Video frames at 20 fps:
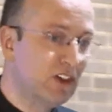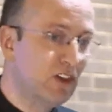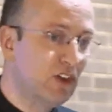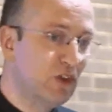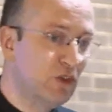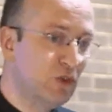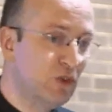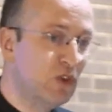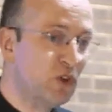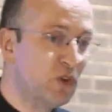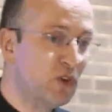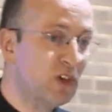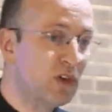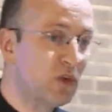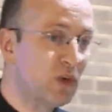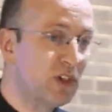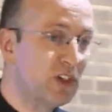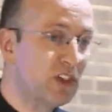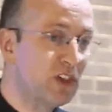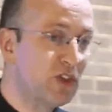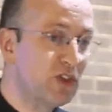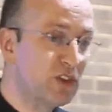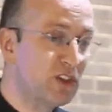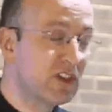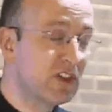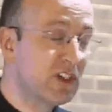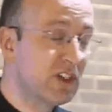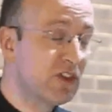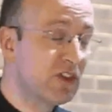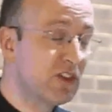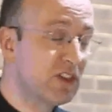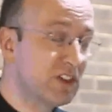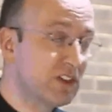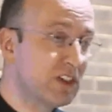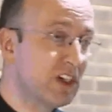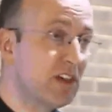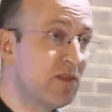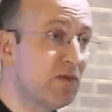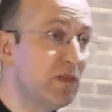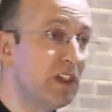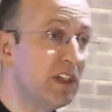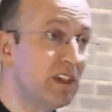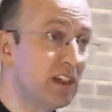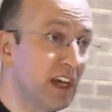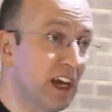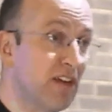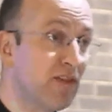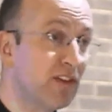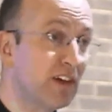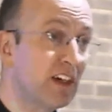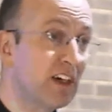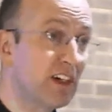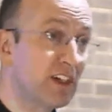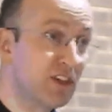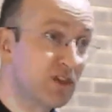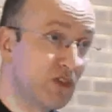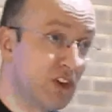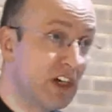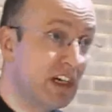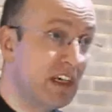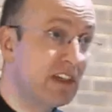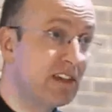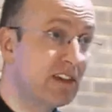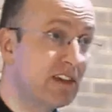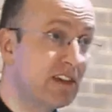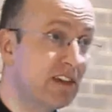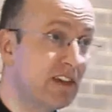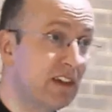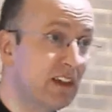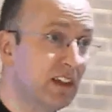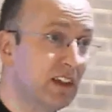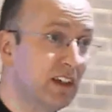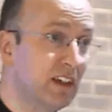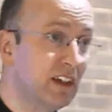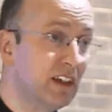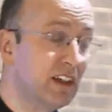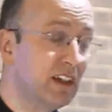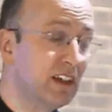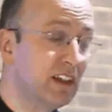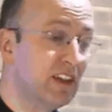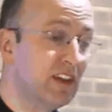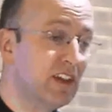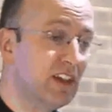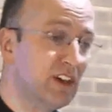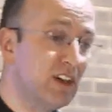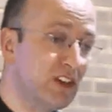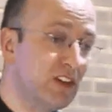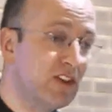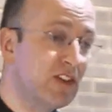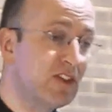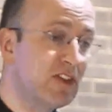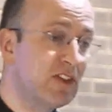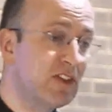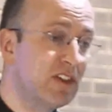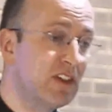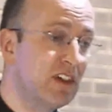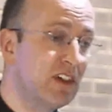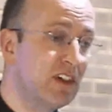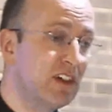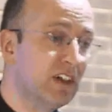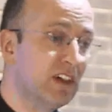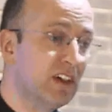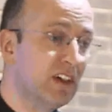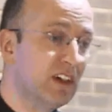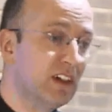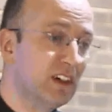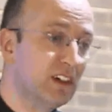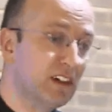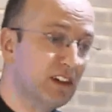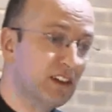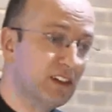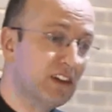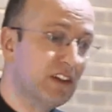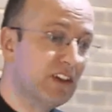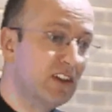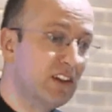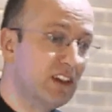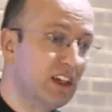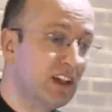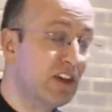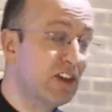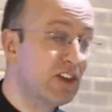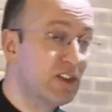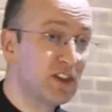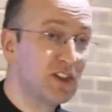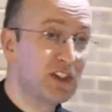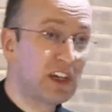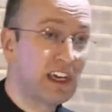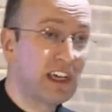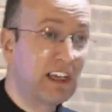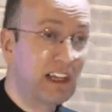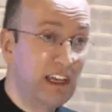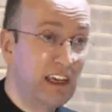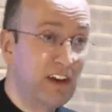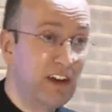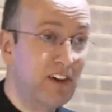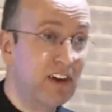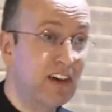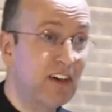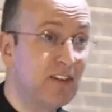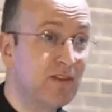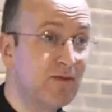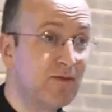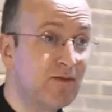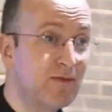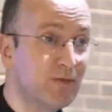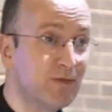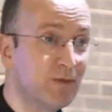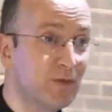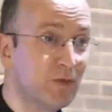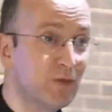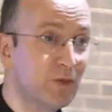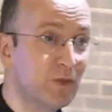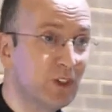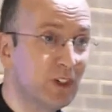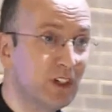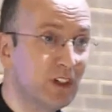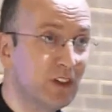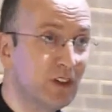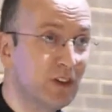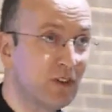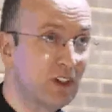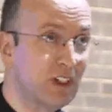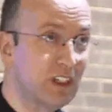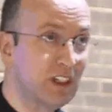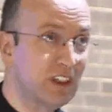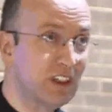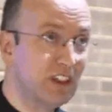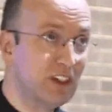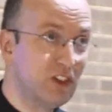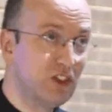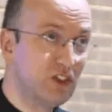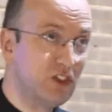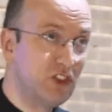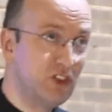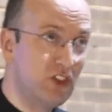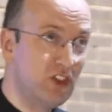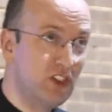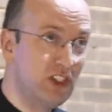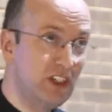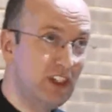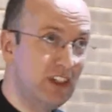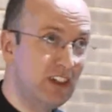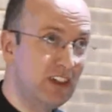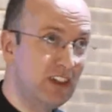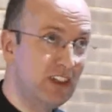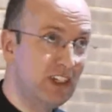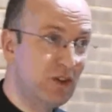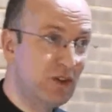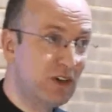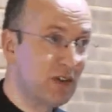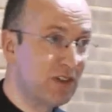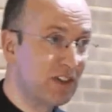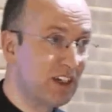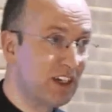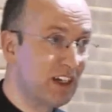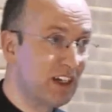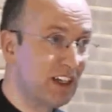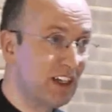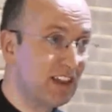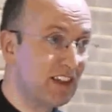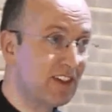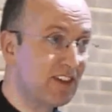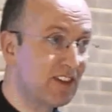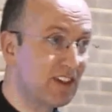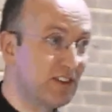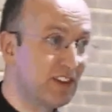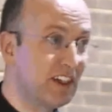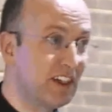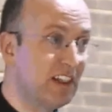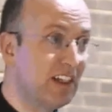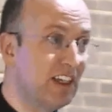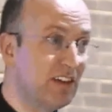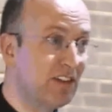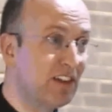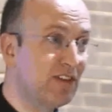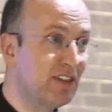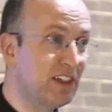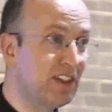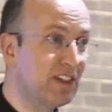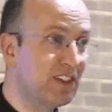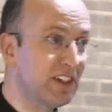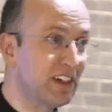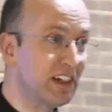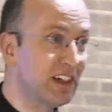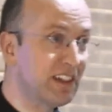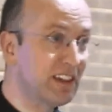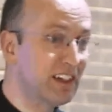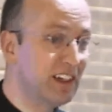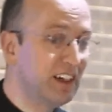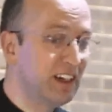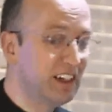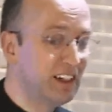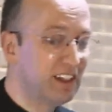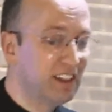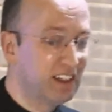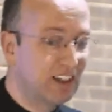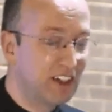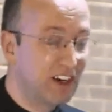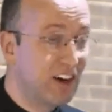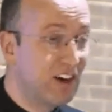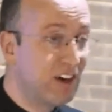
you know that what your decision to send me to Africa is right. The others, they'll understand later. You know, that she and he were obviously at this sort of level of insight that